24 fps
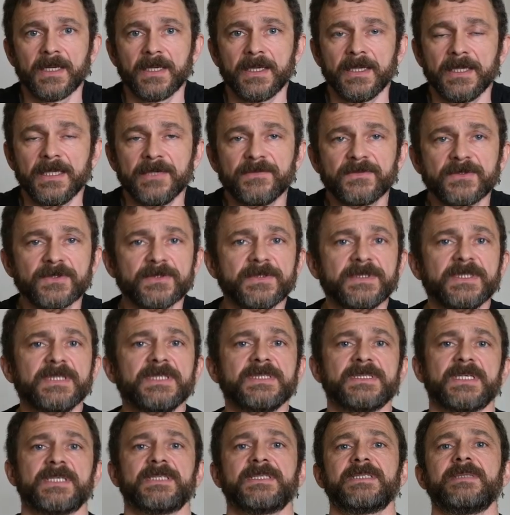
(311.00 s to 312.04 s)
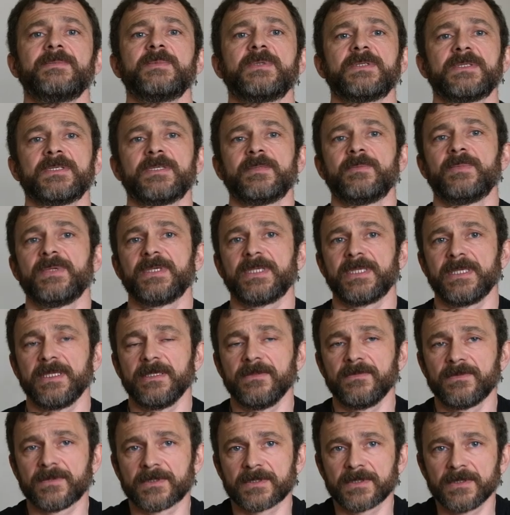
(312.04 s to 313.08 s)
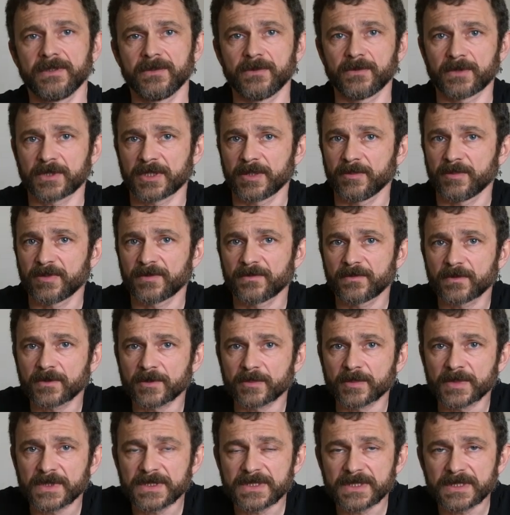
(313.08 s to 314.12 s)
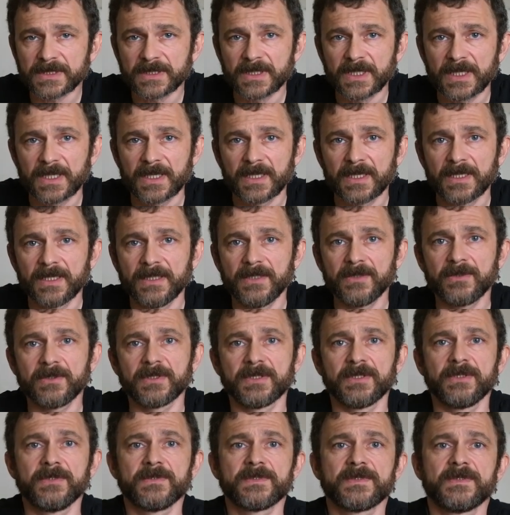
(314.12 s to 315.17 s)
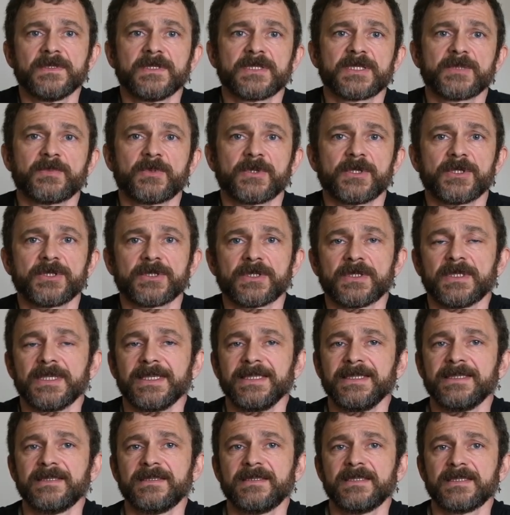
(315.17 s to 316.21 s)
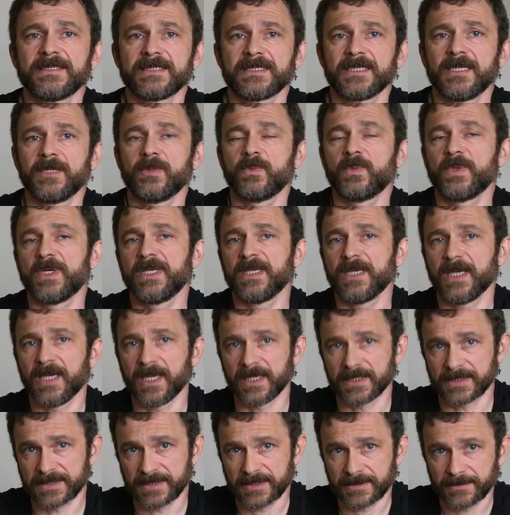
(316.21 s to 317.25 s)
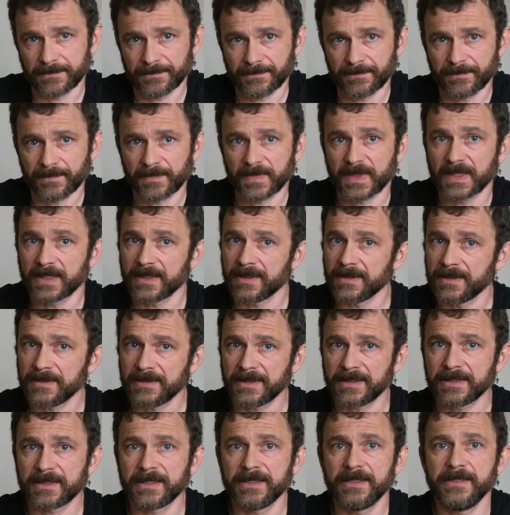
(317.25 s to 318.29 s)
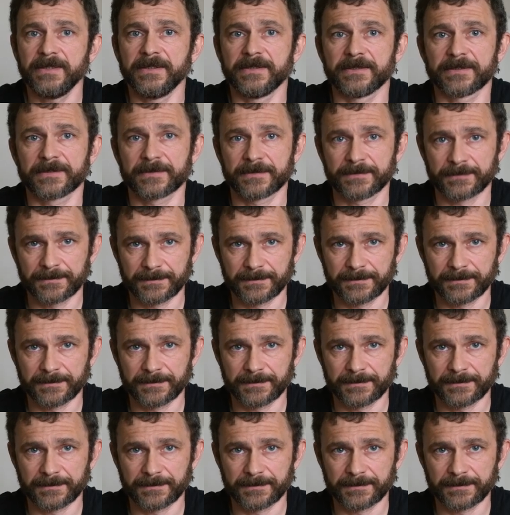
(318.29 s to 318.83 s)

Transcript: If two things are similar in behavior or in performance, you can use the expression in the same way as, like here.